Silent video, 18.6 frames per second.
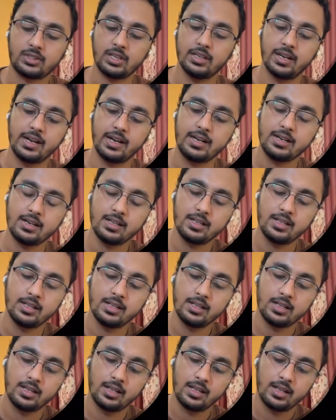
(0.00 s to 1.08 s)
right?
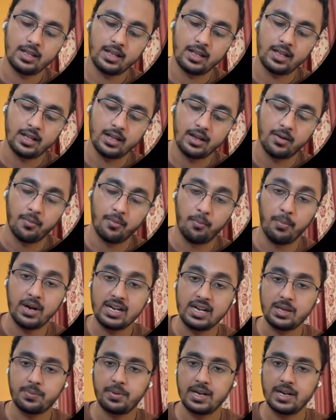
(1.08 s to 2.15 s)

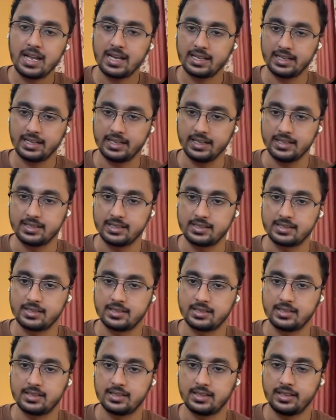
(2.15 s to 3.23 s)
Multiple aggregates
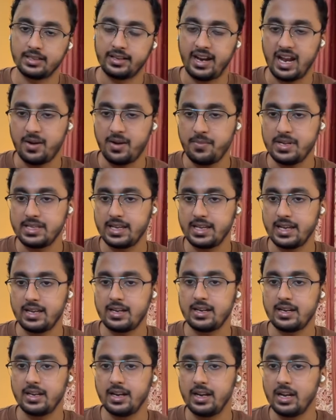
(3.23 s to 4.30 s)
can be
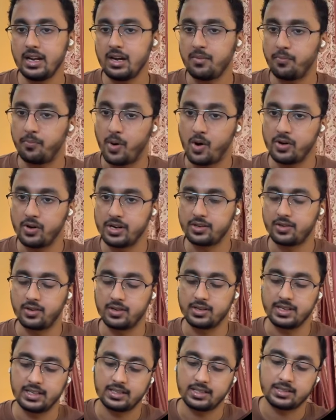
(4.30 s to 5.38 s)
there in a bounded
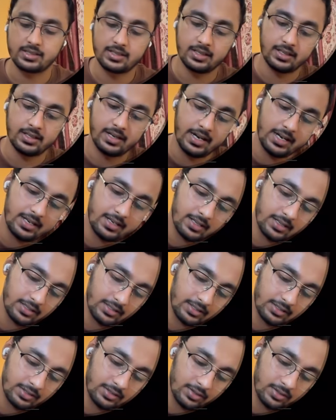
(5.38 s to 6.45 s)
context, right?
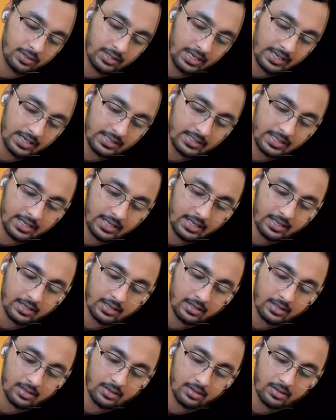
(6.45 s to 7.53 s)
So let's say
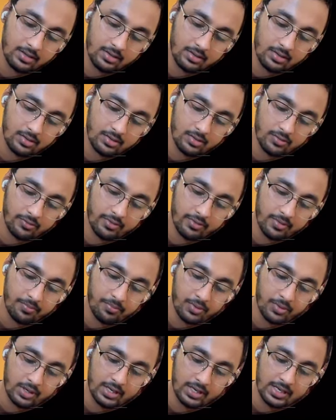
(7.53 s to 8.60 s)
we
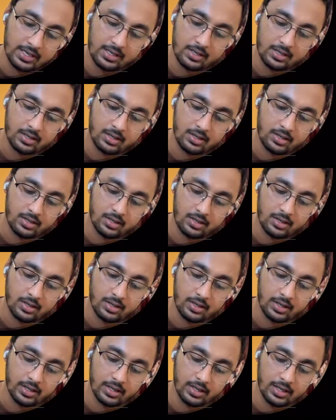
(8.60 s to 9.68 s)
put it
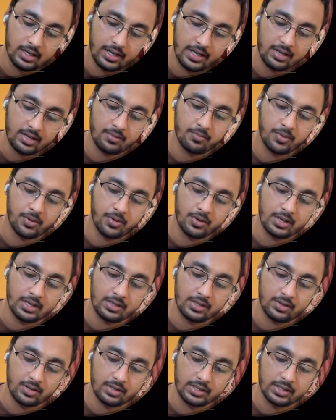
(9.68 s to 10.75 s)
here like bounded
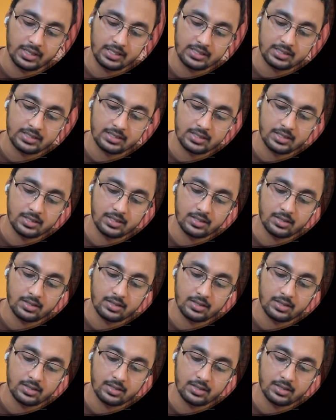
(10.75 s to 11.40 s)
context,